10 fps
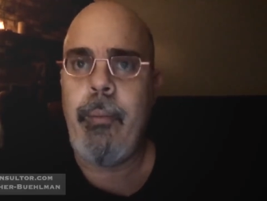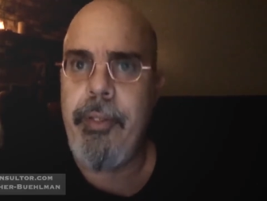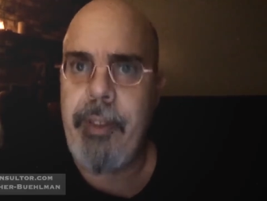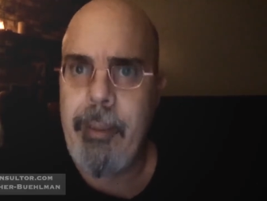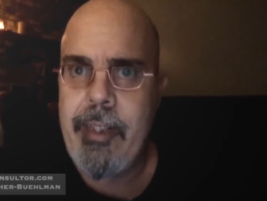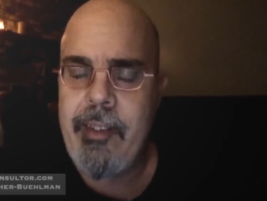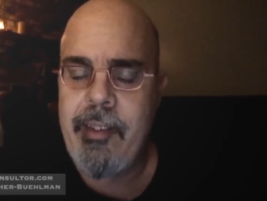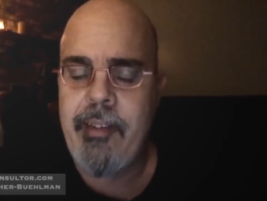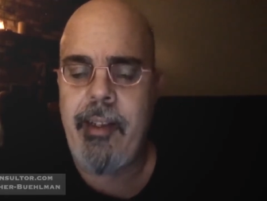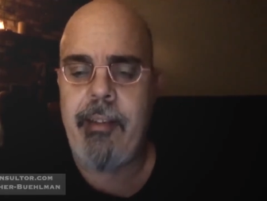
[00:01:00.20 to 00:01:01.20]
with limited
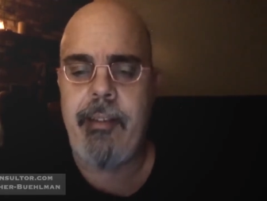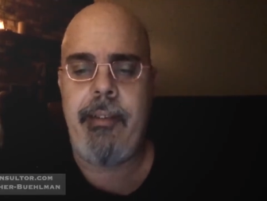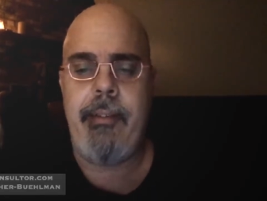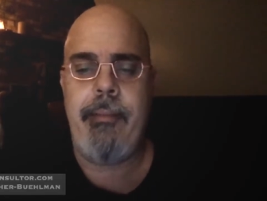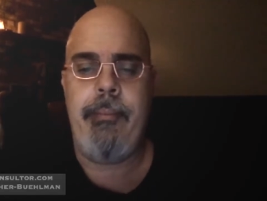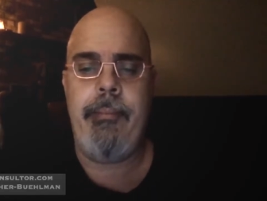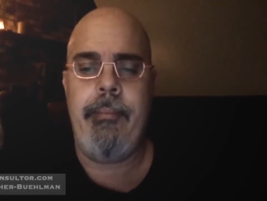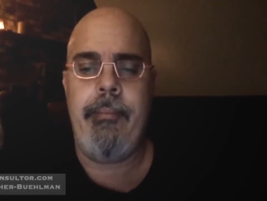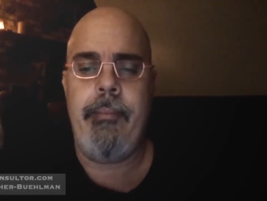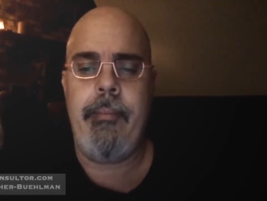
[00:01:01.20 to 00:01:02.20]
success.
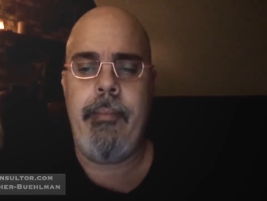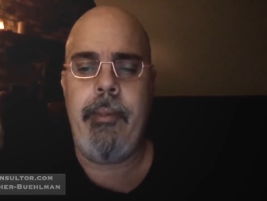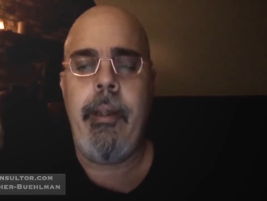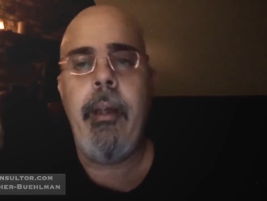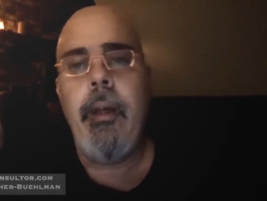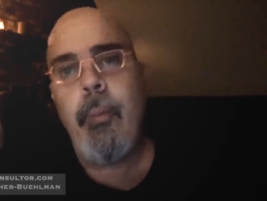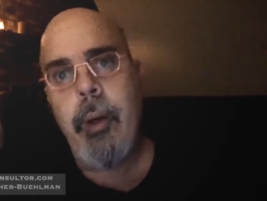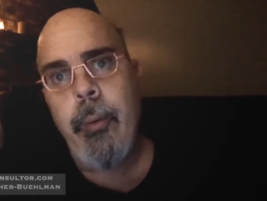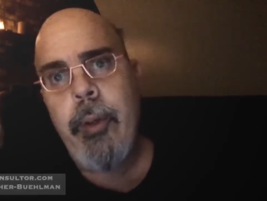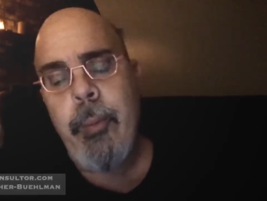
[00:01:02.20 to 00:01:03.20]

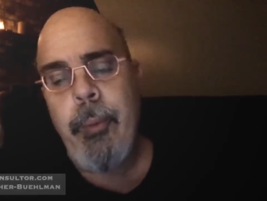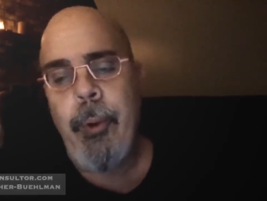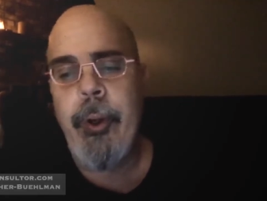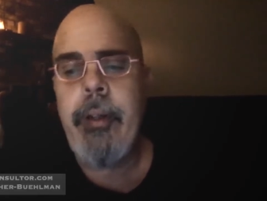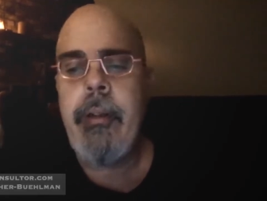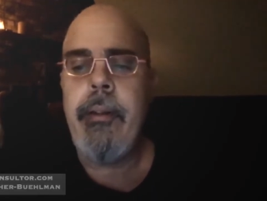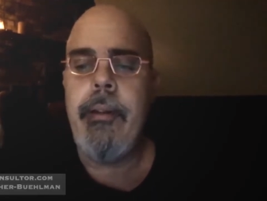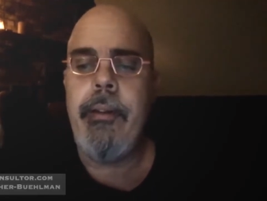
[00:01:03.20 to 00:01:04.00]
"Where were you born?"